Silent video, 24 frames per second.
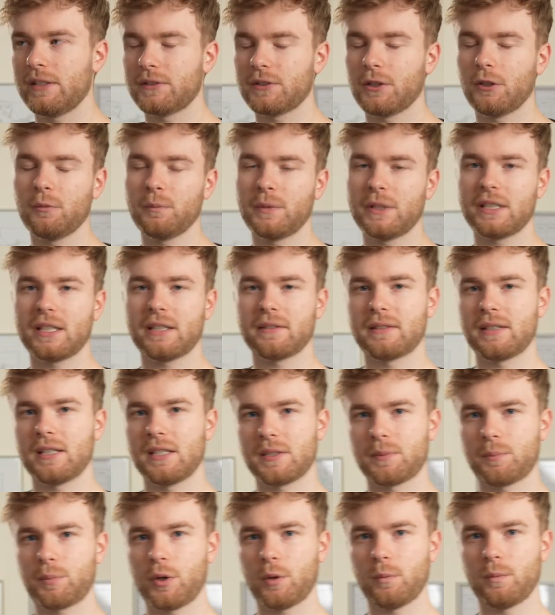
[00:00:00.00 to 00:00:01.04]
told me that
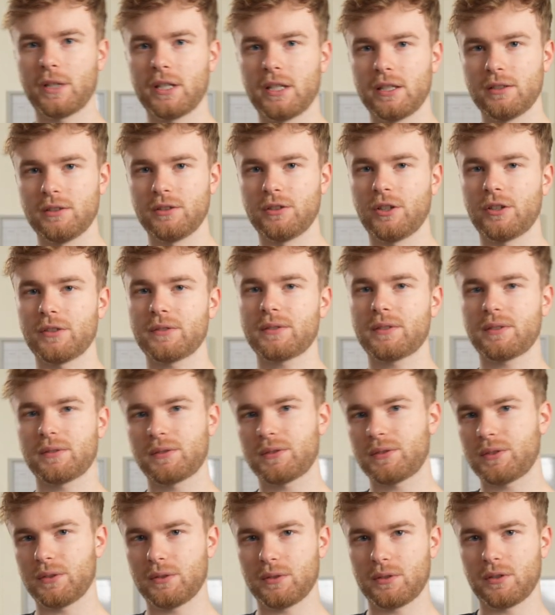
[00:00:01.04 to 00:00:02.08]
he's probably not
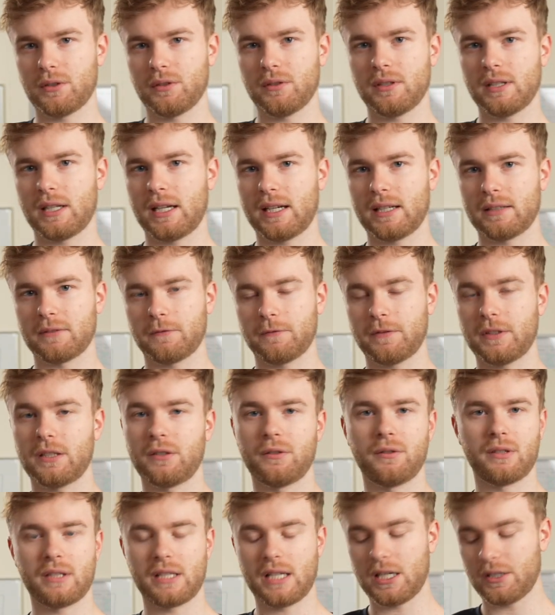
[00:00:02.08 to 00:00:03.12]
too good at
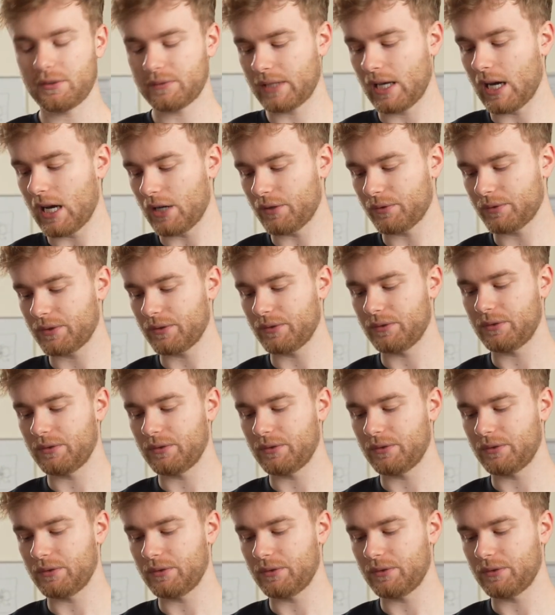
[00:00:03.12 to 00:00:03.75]
figuring out how to